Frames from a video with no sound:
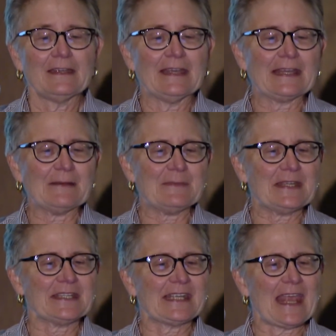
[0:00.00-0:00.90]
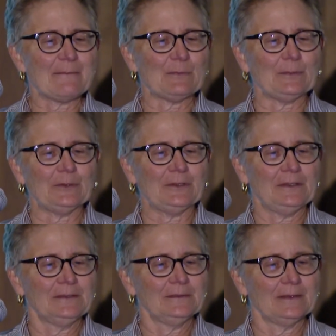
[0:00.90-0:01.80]
And I'm incapable
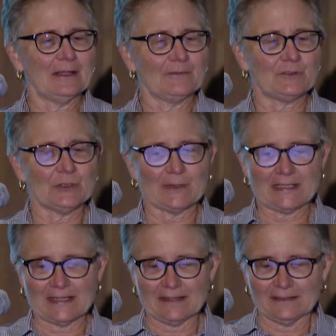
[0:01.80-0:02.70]
of doing